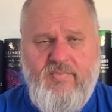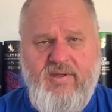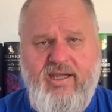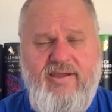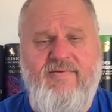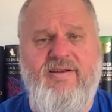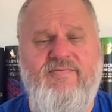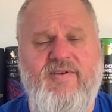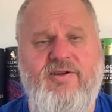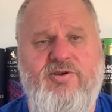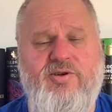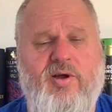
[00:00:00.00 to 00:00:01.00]
Even
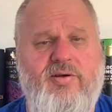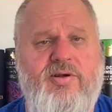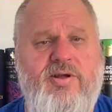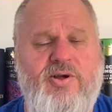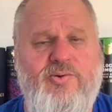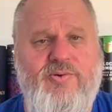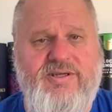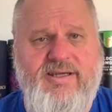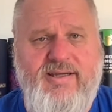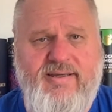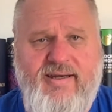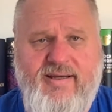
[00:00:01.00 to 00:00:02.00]
the
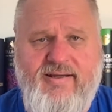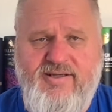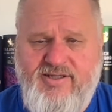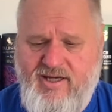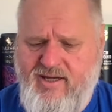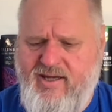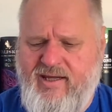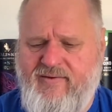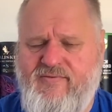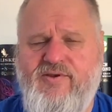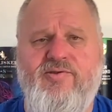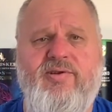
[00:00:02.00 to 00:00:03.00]
non-whiskey drinkers,
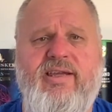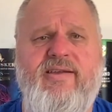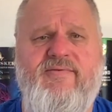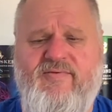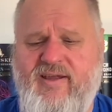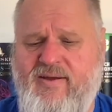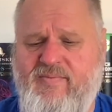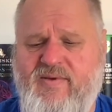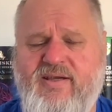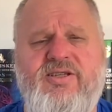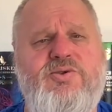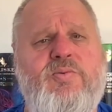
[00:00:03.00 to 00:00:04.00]
if you give them
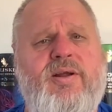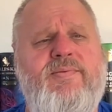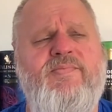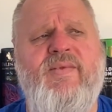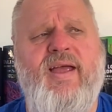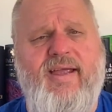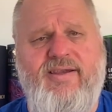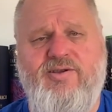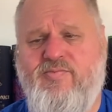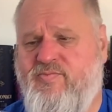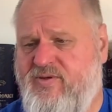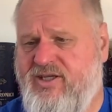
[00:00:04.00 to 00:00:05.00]
this one and
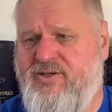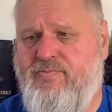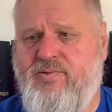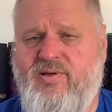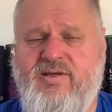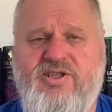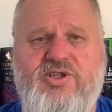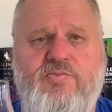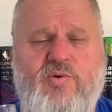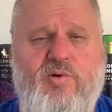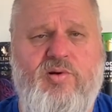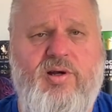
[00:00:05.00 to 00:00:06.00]
you just put a
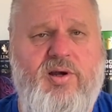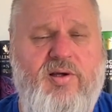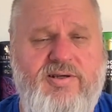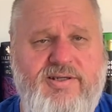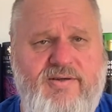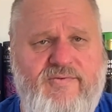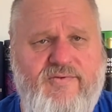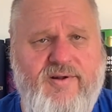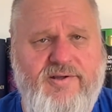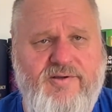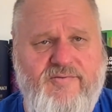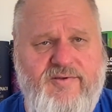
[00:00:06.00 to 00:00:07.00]
small glass in
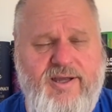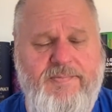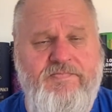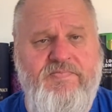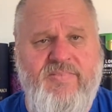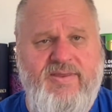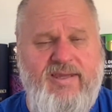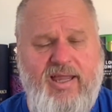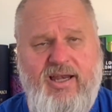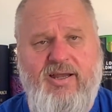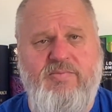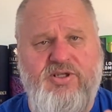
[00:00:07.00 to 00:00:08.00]
front of them,
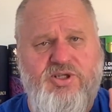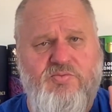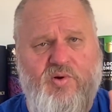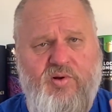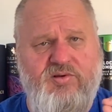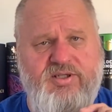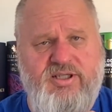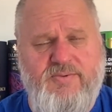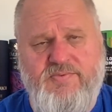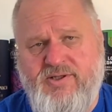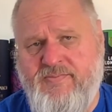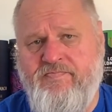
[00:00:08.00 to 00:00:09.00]
tell them small
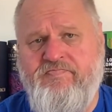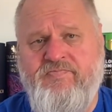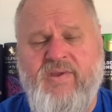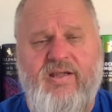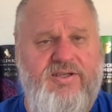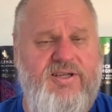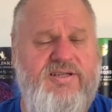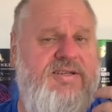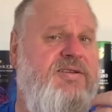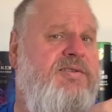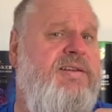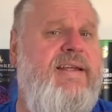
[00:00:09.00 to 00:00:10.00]
sips,
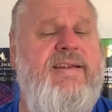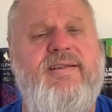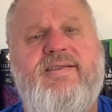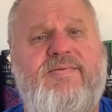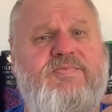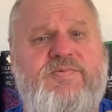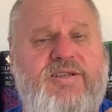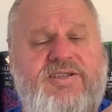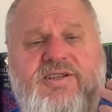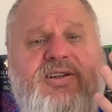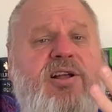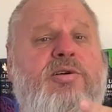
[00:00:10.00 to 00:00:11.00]
just let it
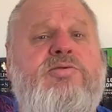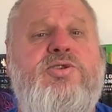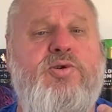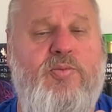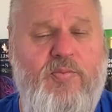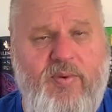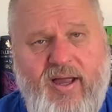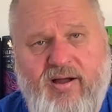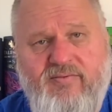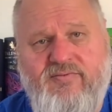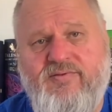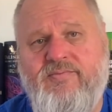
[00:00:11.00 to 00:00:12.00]
just coat your
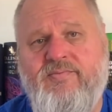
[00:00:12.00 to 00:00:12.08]
mouth,